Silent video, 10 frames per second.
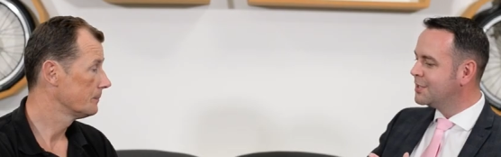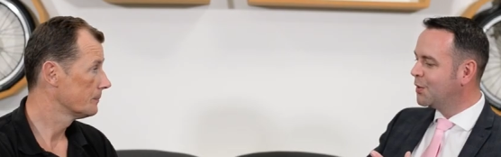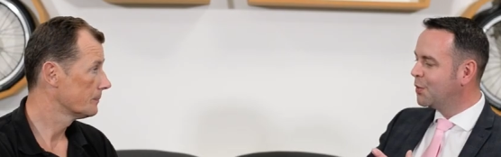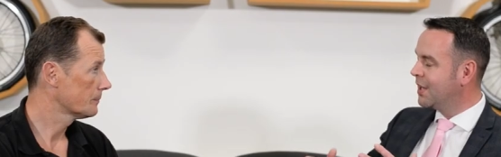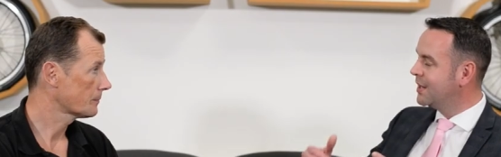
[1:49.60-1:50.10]

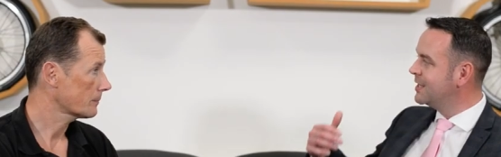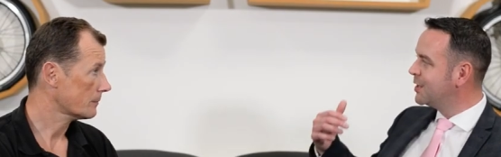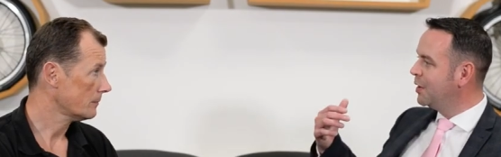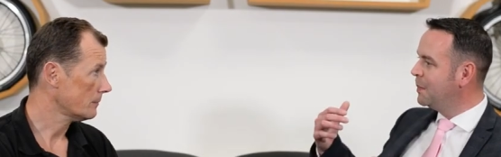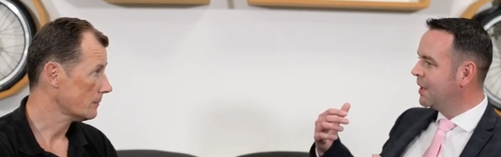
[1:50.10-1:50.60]
Speaker 1: So, Will, are
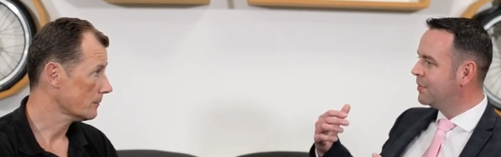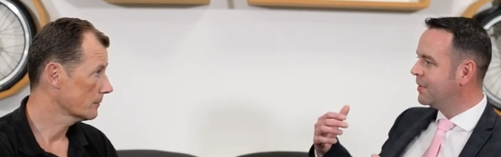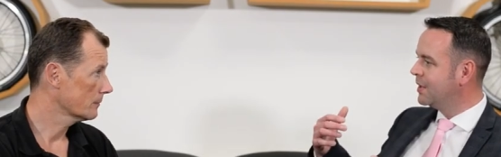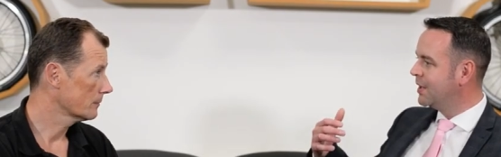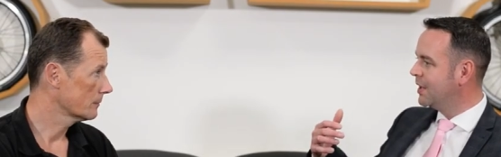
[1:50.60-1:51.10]
these only meant
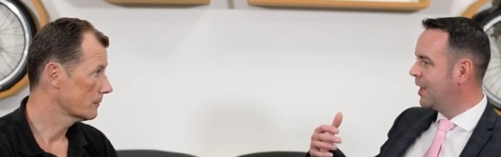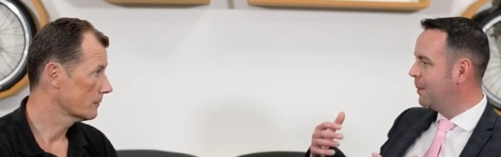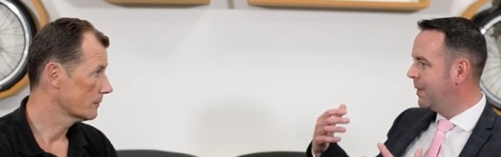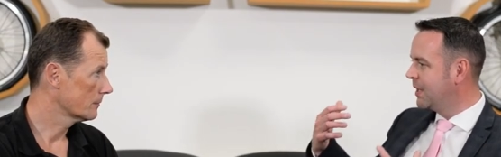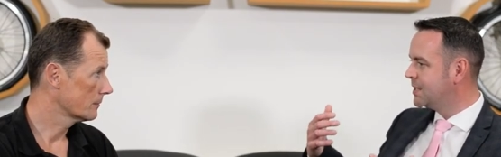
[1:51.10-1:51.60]
for
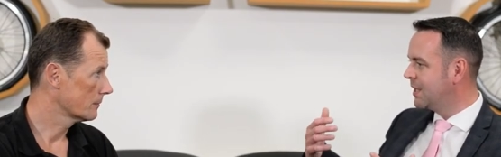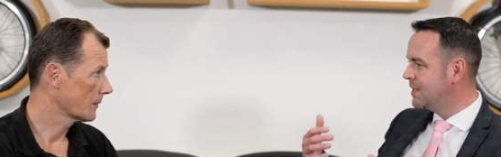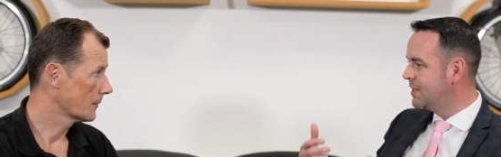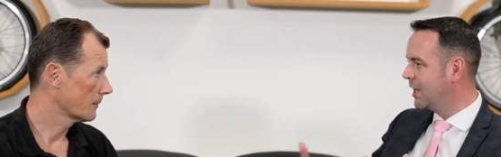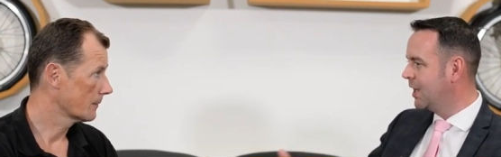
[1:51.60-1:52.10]
like big
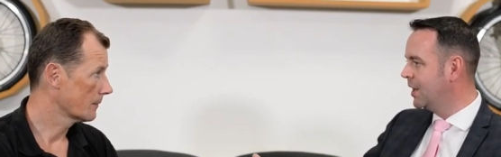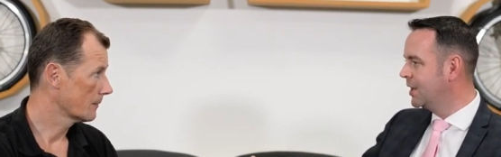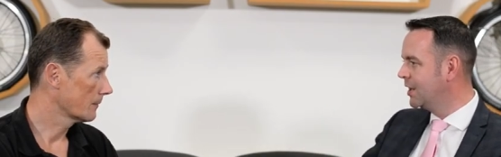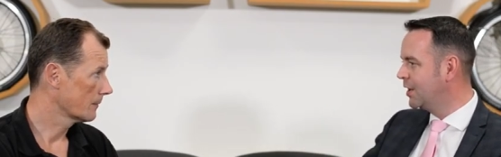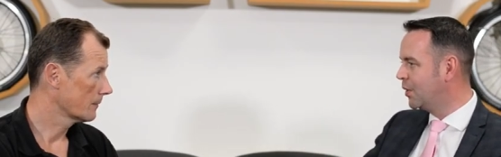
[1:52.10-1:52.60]
cities like
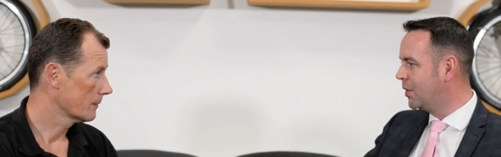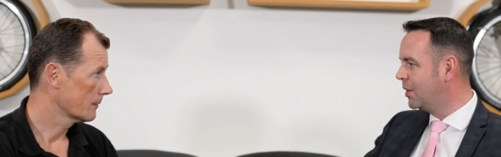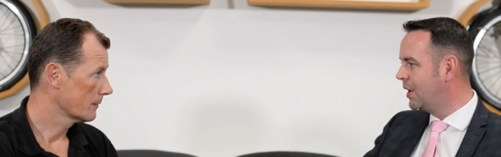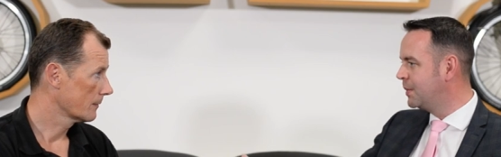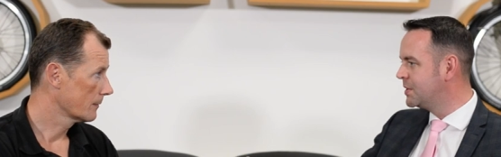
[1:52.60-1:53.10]
London
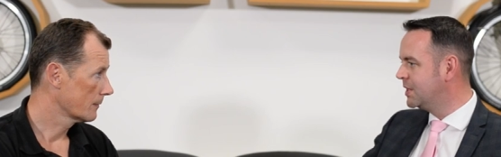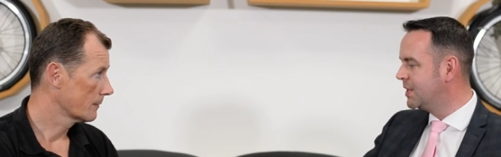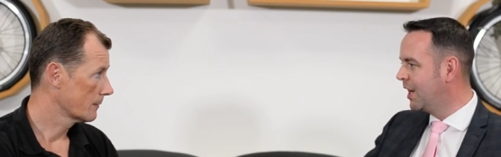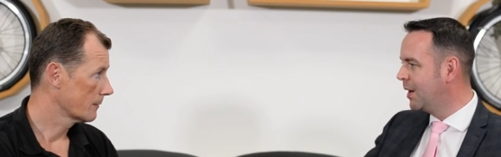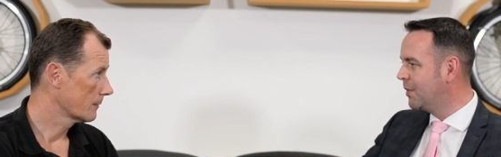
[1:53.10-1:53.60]
or
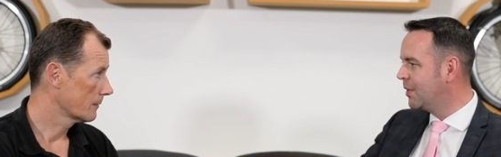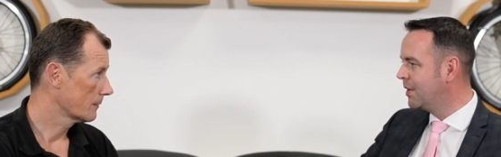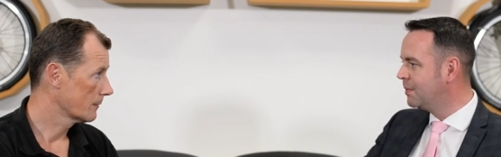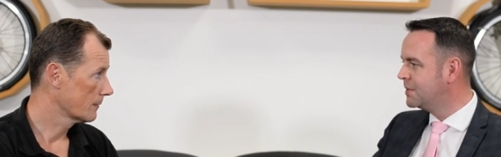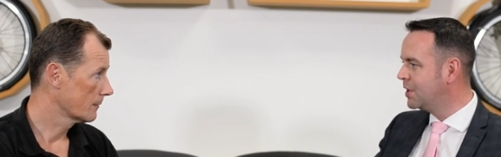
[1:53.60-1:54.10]
Amsterdam
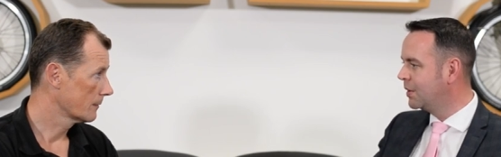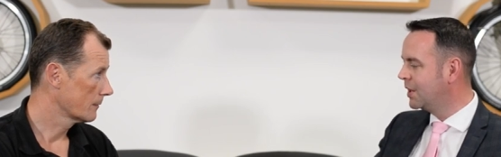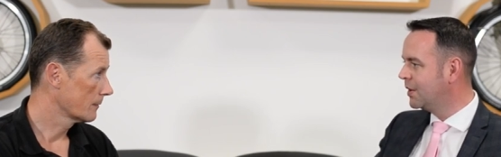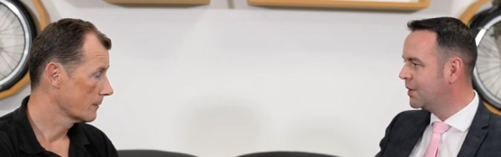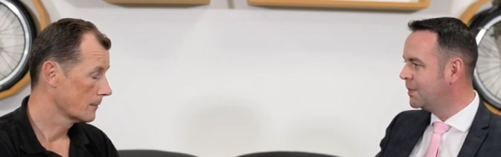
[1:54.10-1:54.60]
or
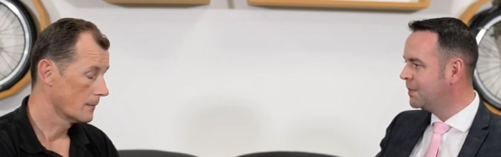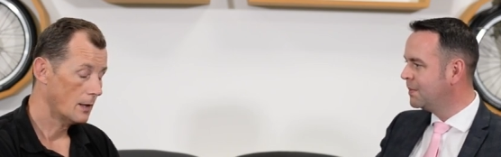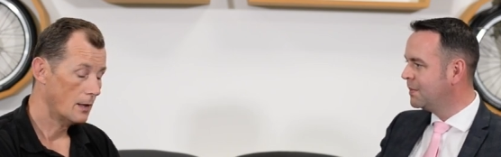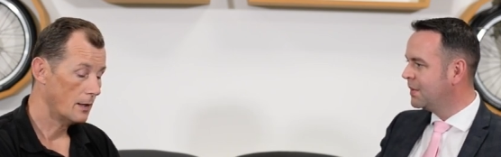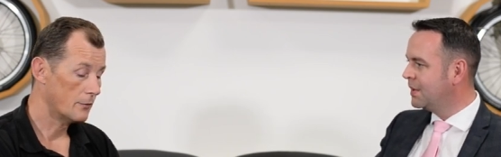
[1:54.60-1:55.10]
Tokyo?
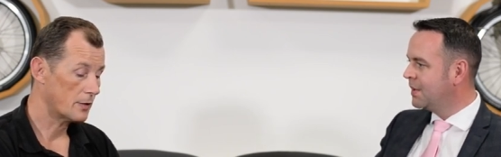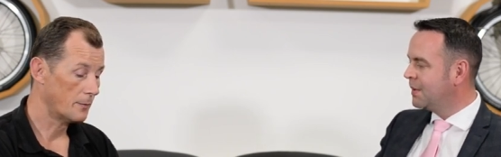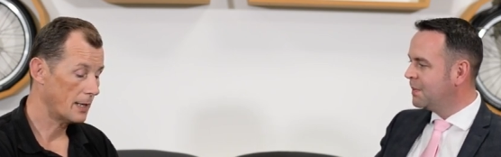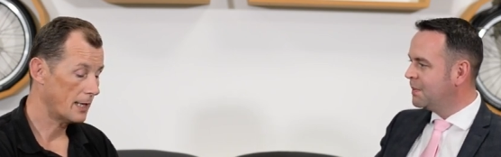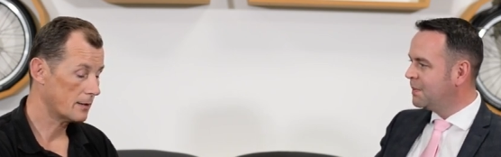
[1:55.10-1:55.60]
Speaker 2: If
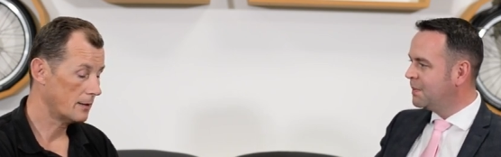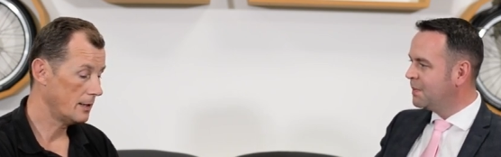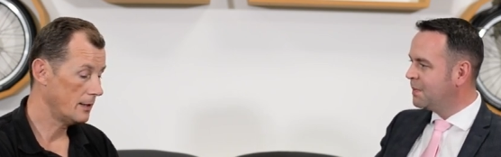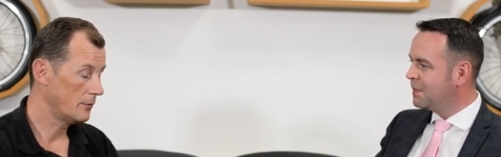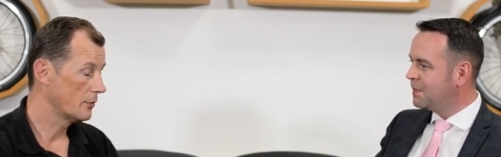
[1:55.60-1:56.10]
somebody has a
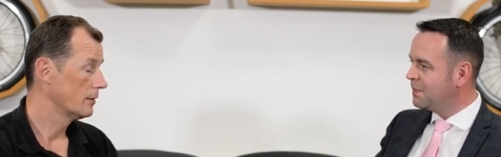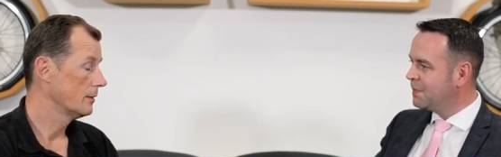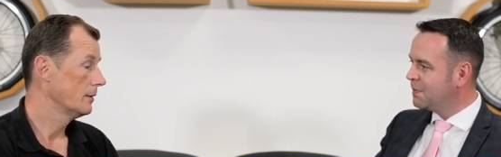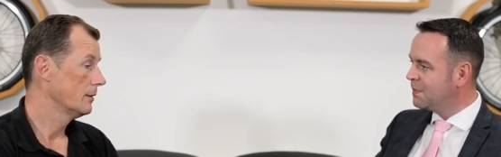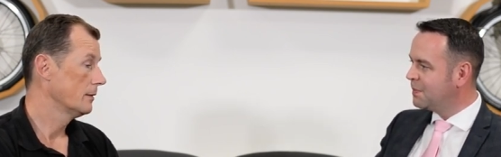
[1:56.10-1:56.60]
need,
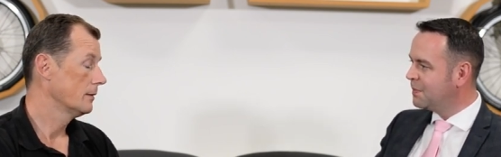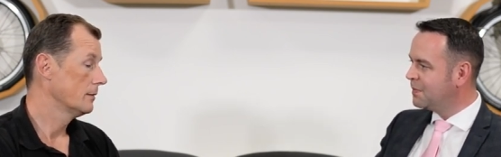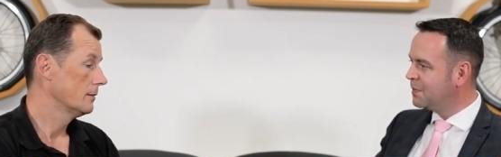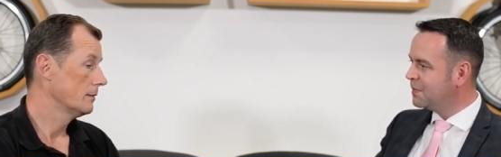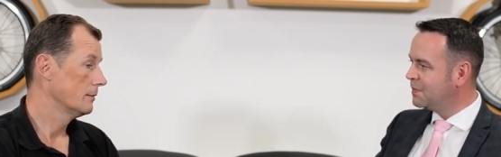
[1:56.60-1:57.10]

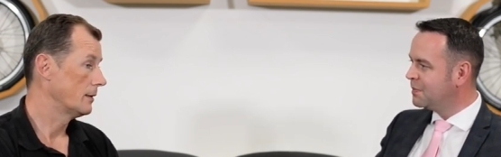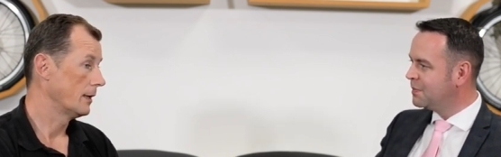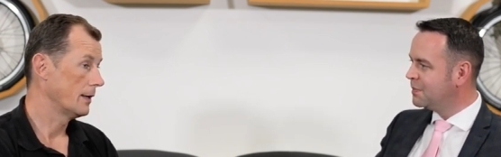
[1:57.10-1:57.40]
then